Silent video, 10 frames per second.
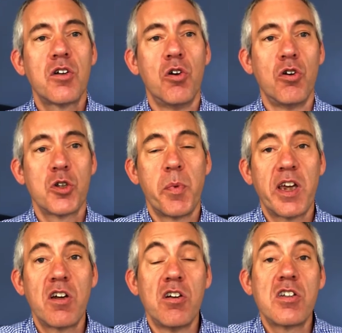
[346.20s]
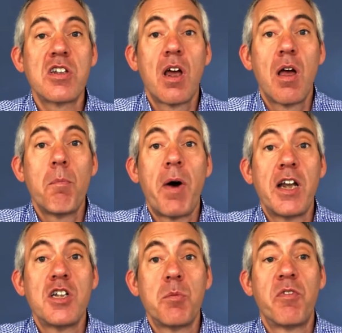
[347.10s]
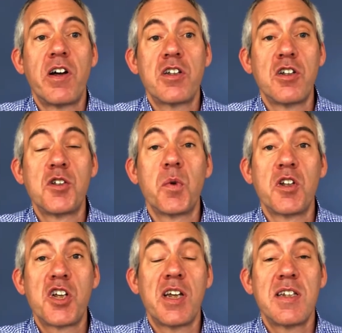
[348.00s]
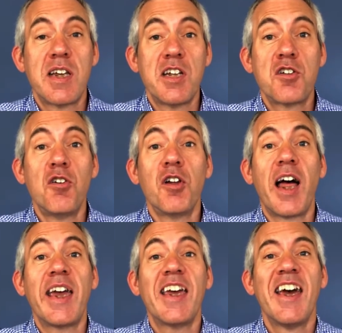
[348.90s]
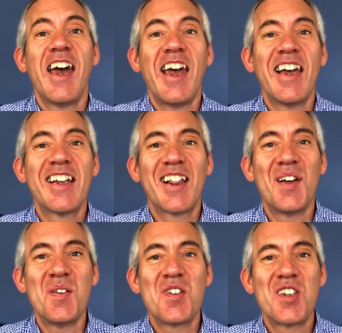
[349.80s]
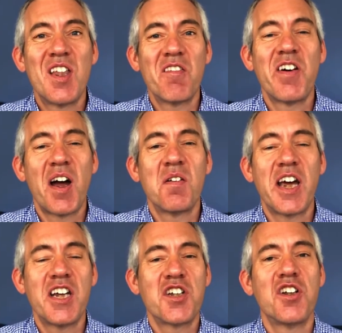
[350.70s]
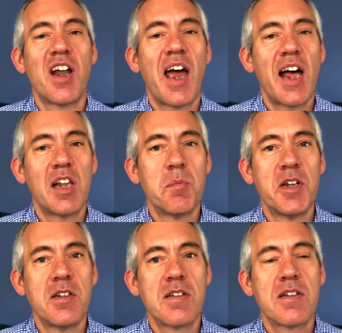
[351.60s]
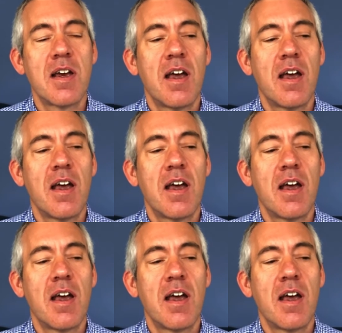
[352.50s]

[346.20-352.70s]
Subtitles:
course, because Managing Professional, as we'll see shortly, includes the foundation element.